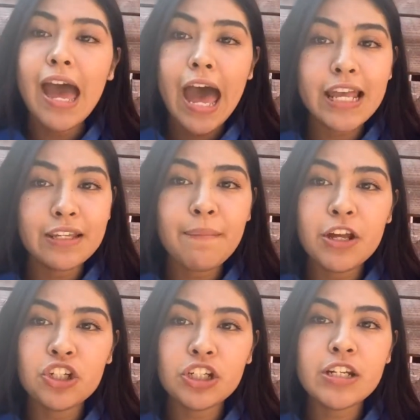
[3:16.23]
As I
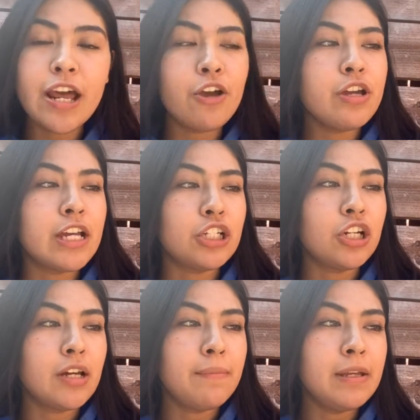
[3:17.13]
mentioned, now you guys are
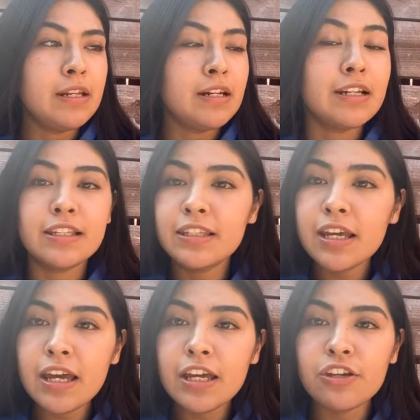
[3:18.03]
gonna be needing a stick,